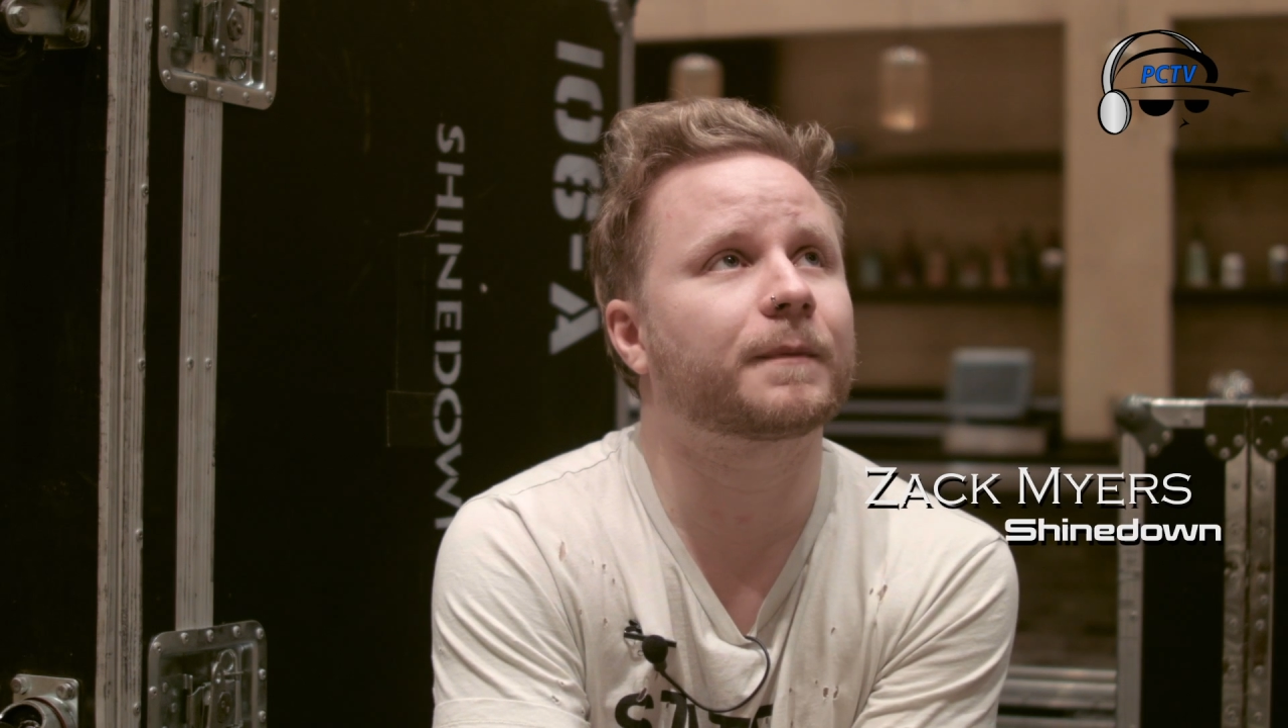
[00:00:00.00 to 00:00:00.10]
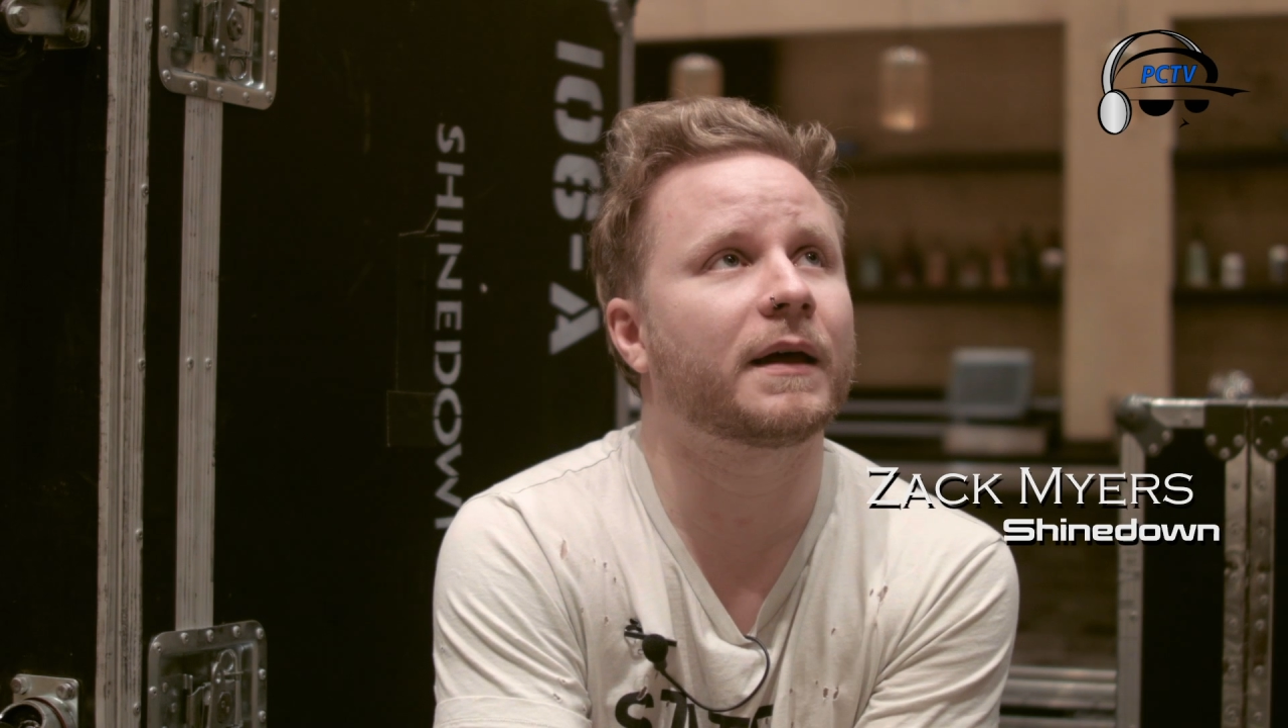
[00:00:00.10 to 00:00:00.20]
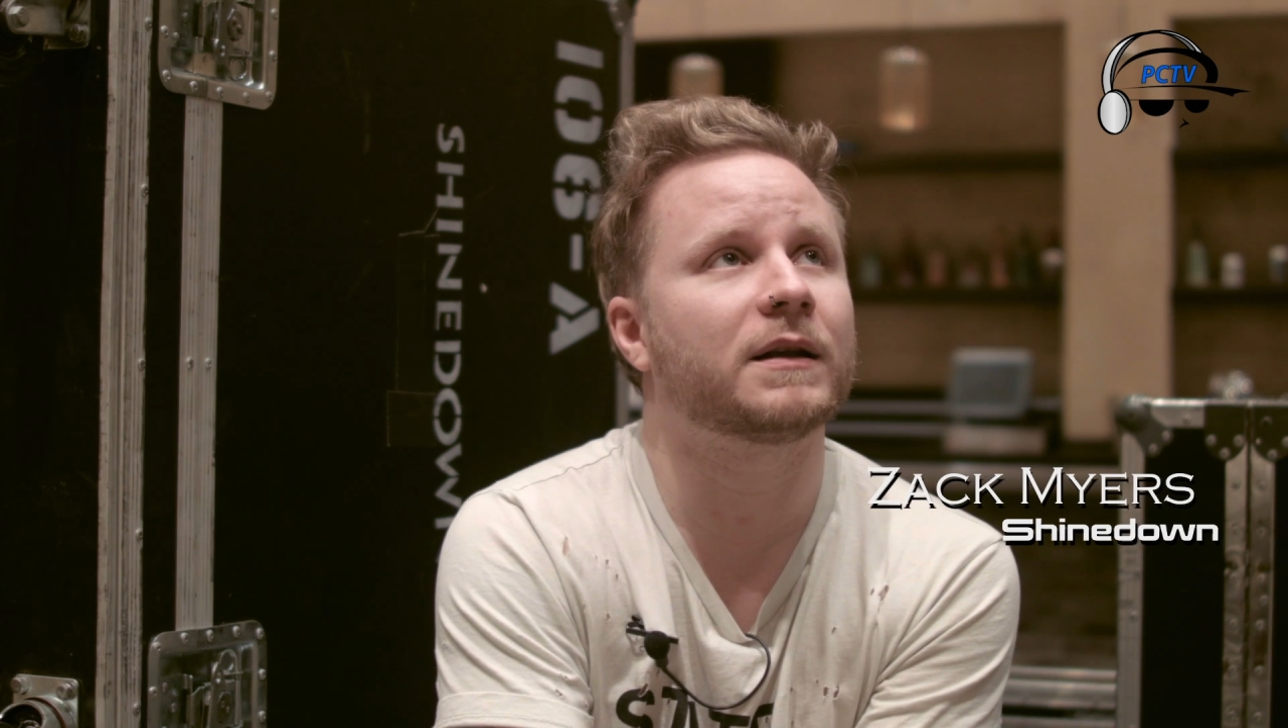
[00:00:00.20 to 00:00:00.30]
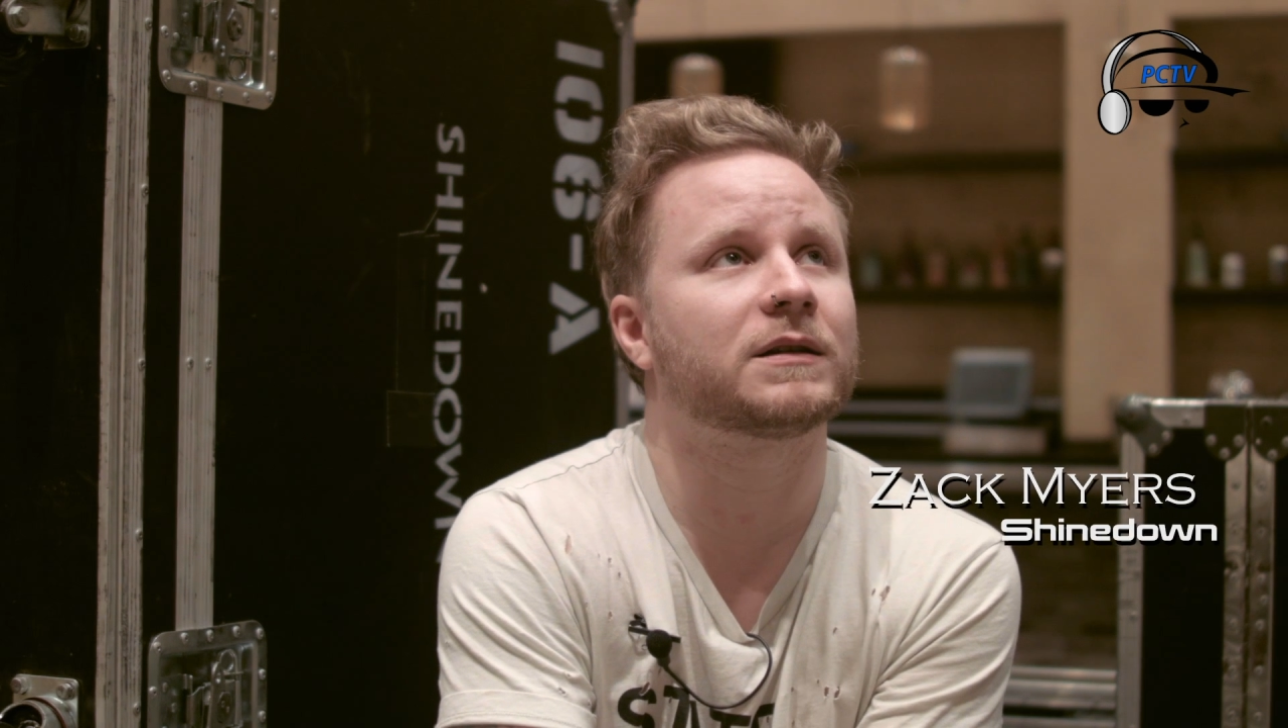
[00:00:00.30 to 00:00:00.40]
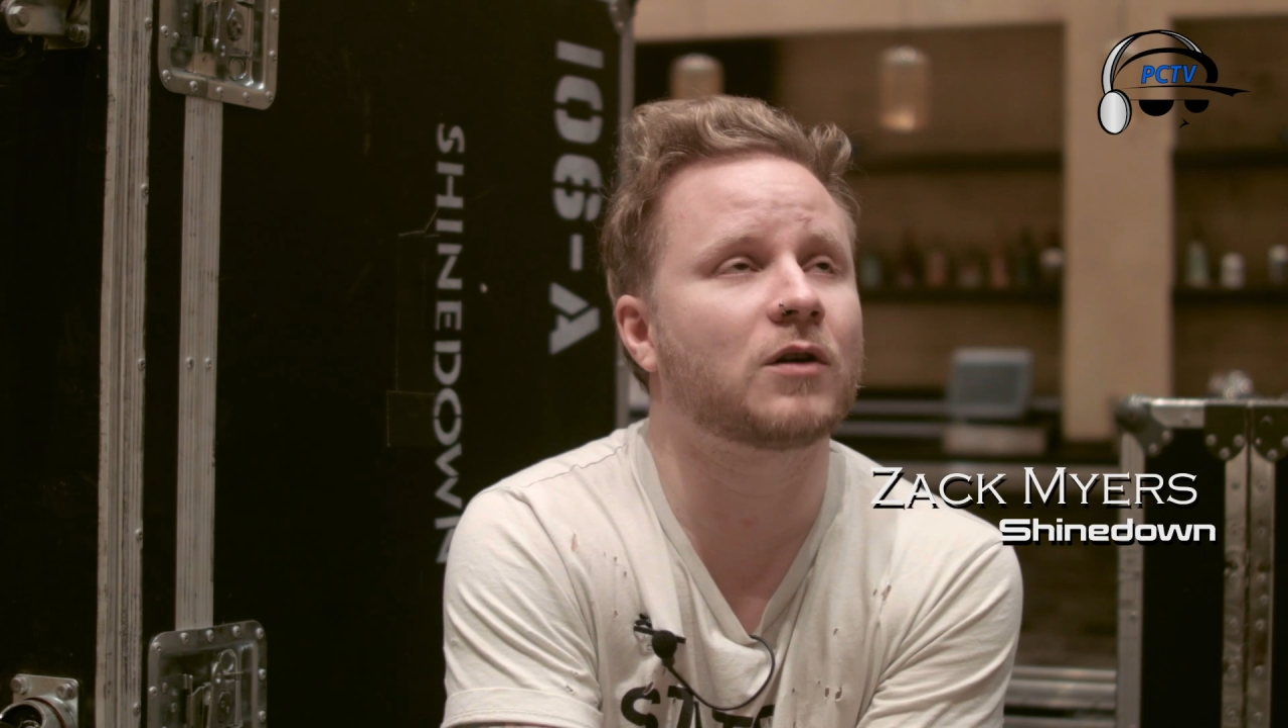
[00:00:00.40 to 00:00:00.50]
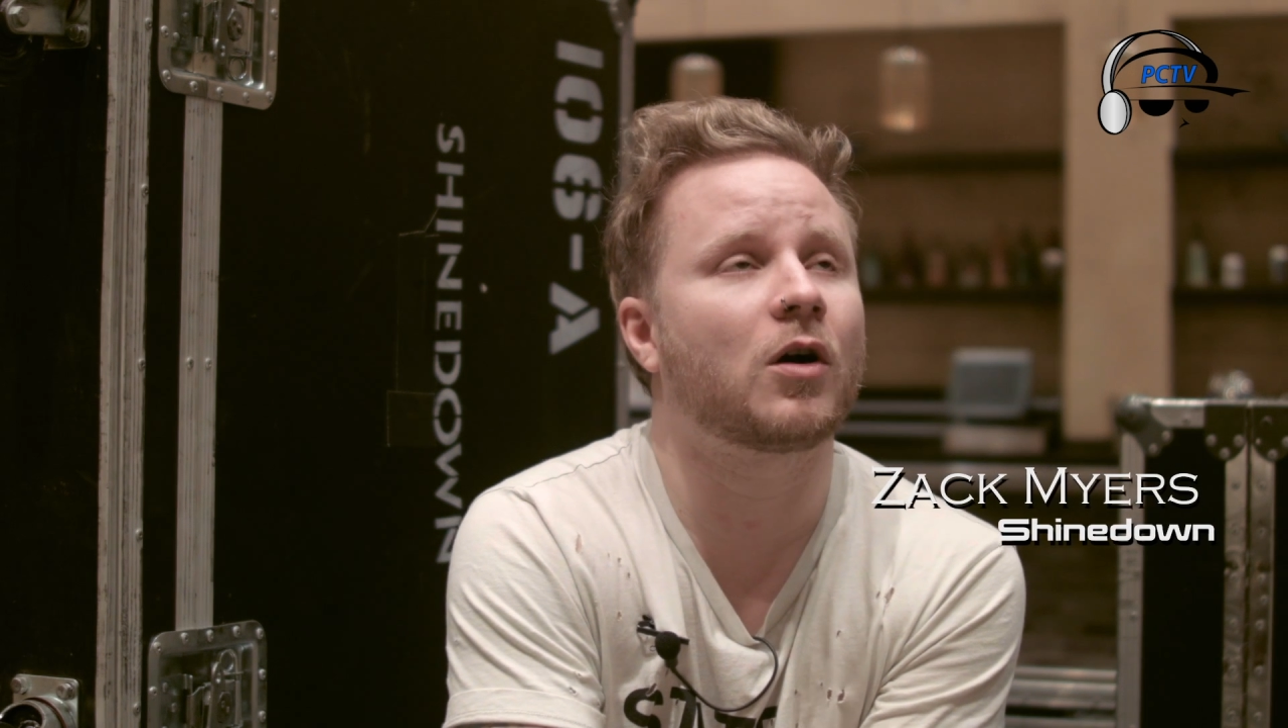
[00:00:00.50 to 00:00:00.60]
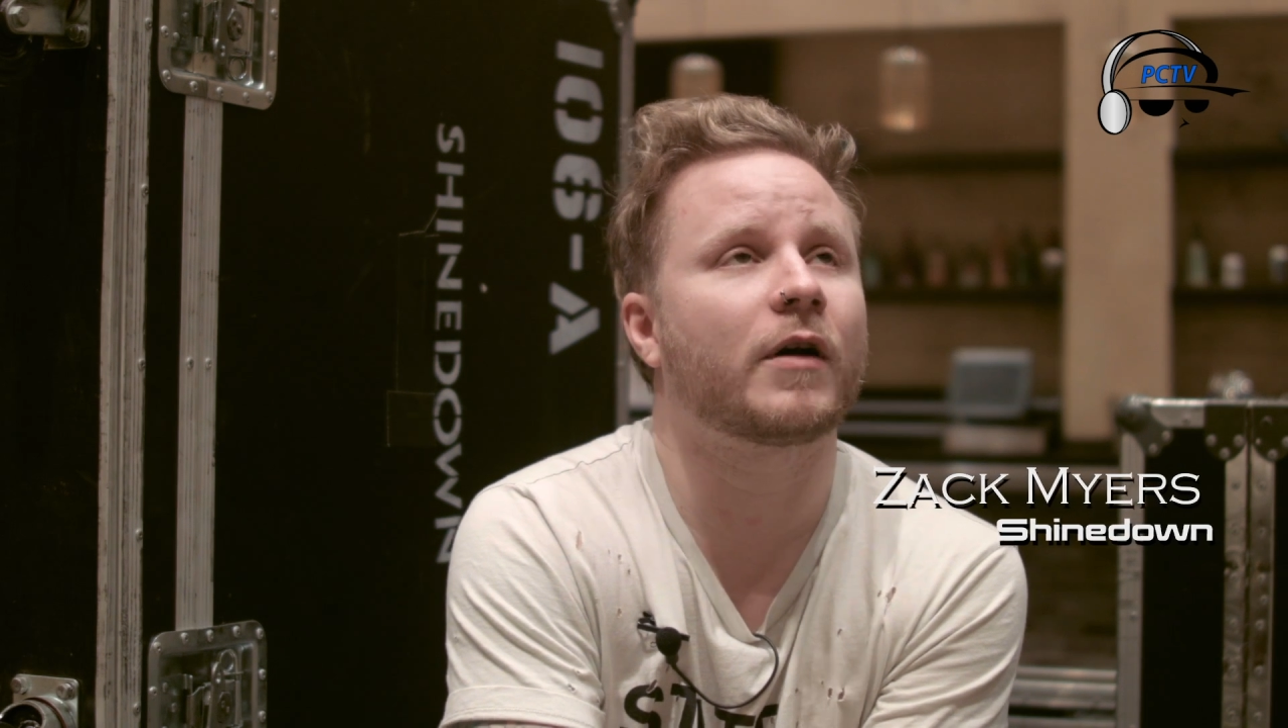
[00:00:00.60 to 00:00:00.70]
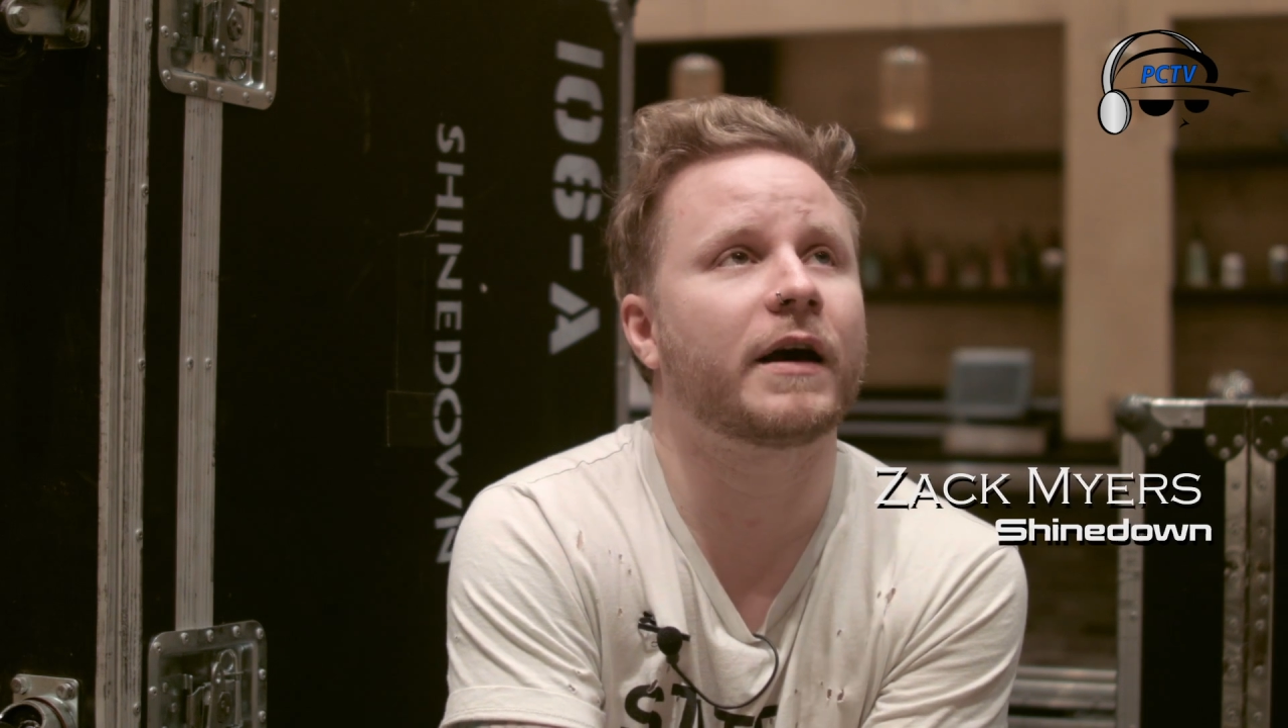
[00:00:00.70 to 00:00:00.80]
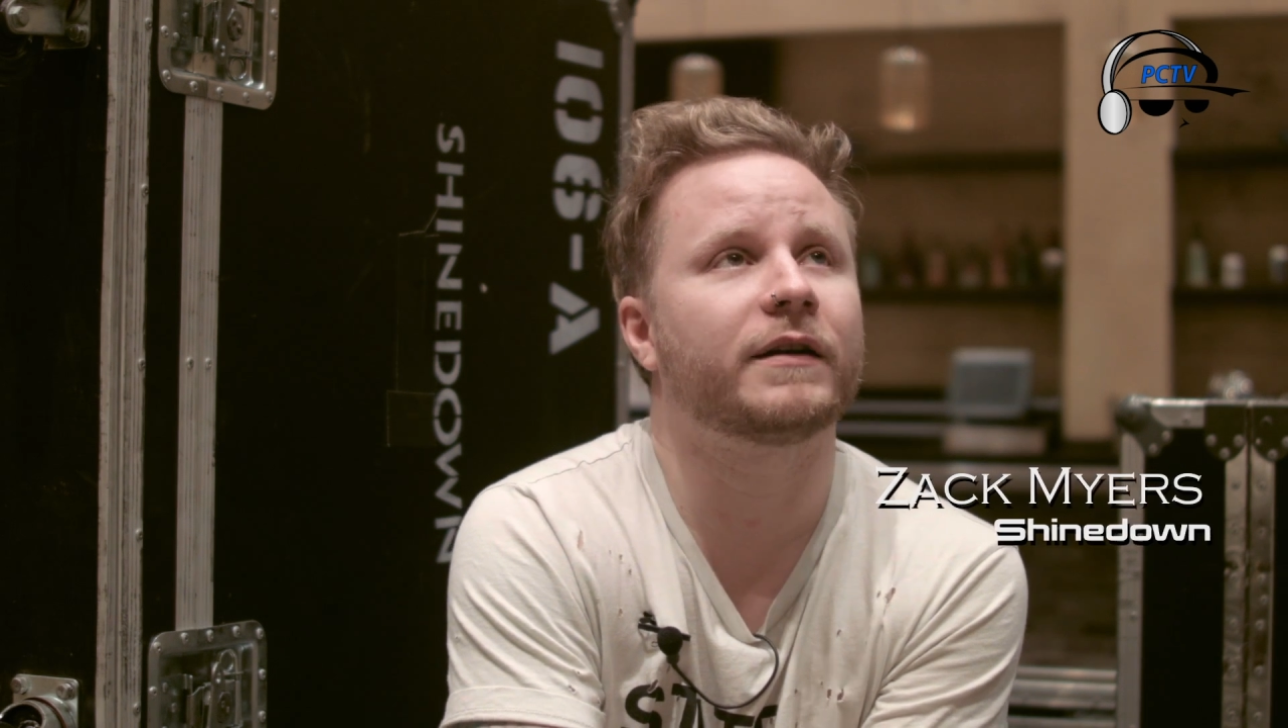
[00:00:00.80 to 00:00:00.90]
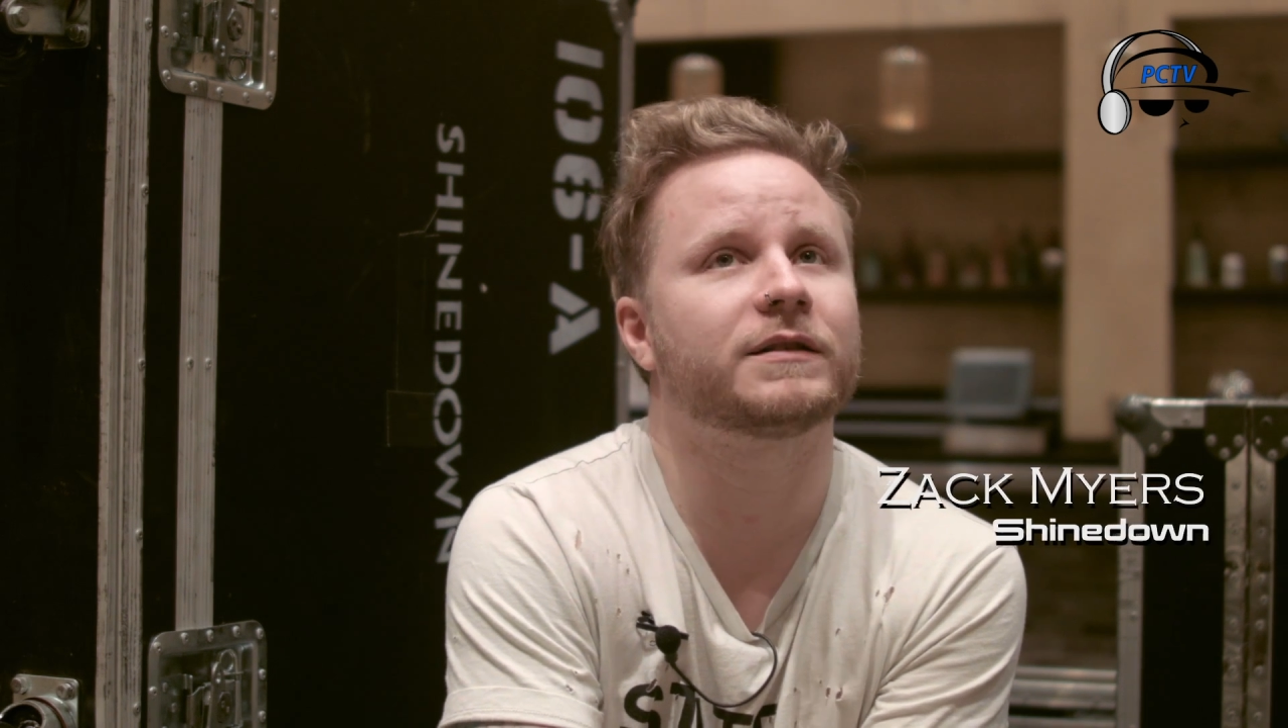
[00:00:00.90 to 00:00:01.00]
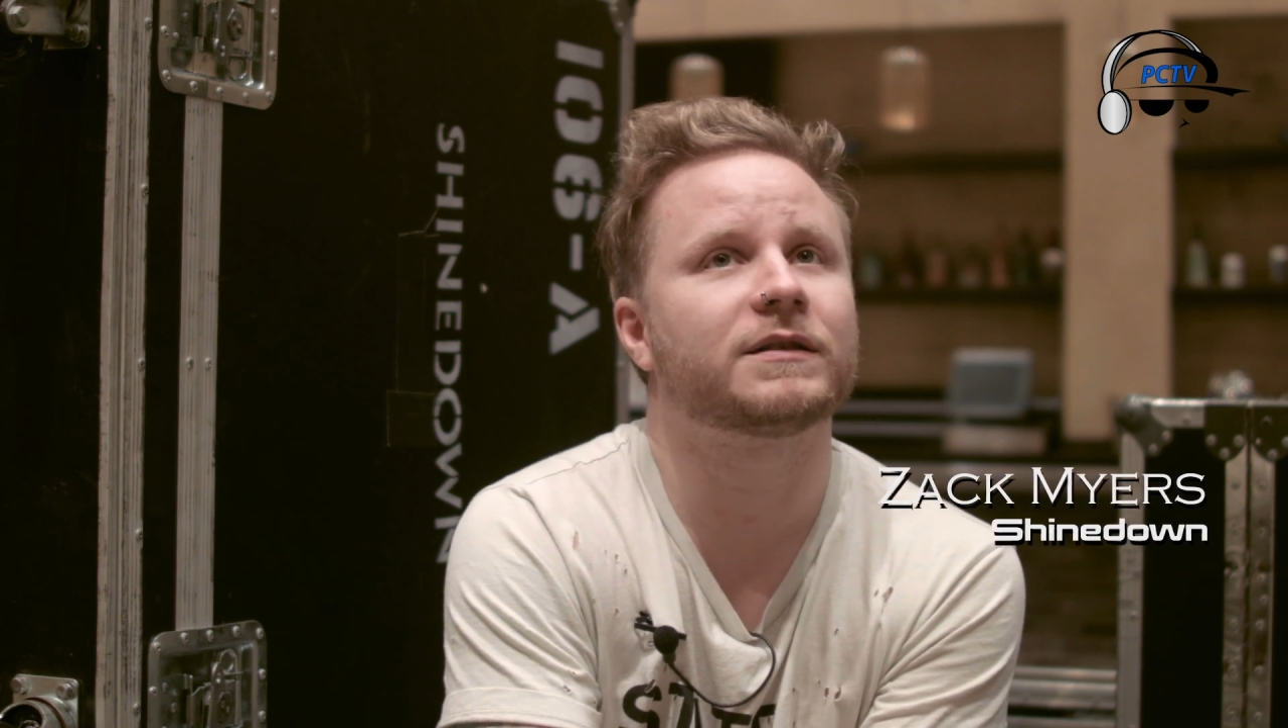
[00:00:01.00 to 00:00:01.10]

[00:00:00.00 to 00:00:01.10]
and as songwriters,